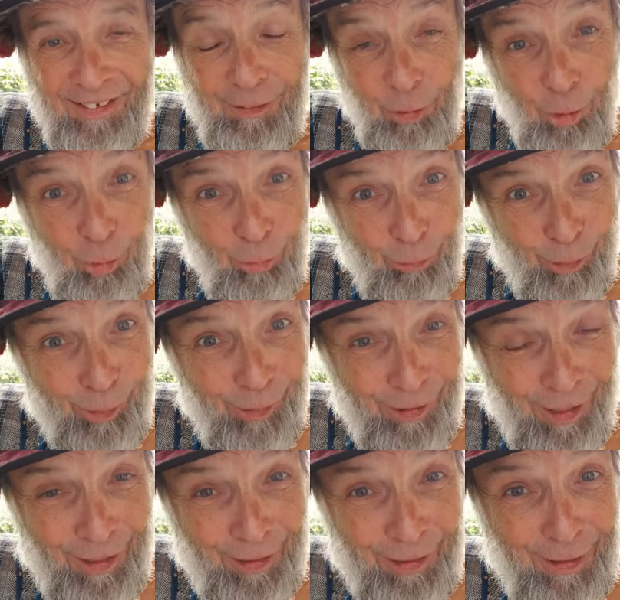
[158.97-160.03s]
who were
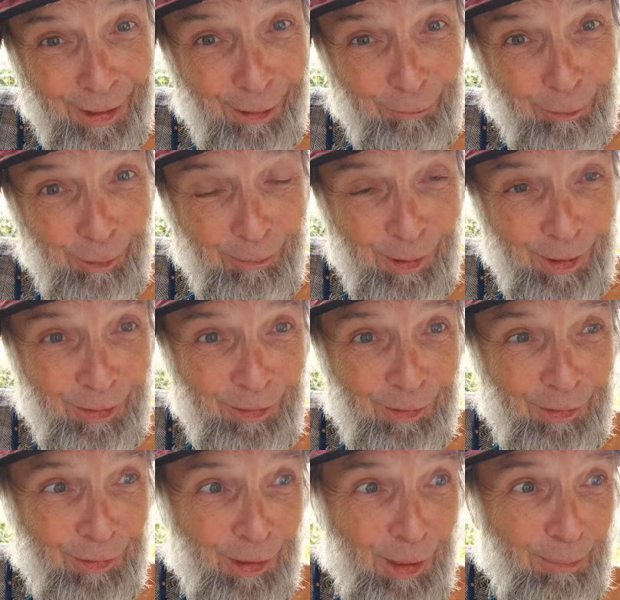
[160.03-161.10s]
hanging out with me in the
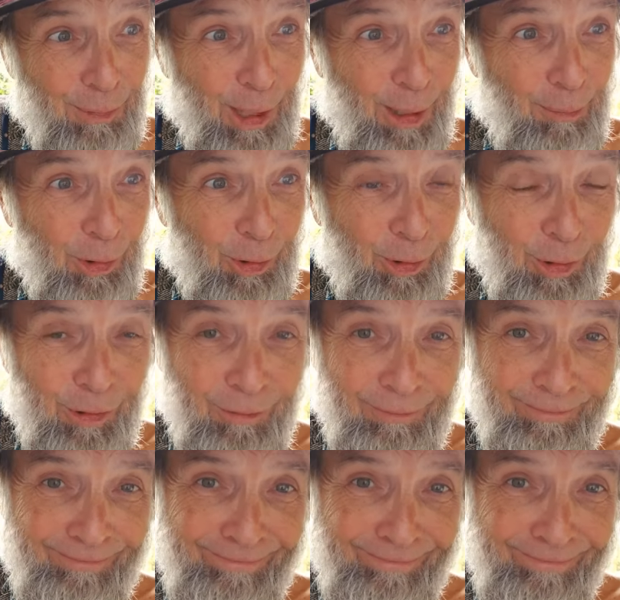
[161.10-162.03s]
same neighborhood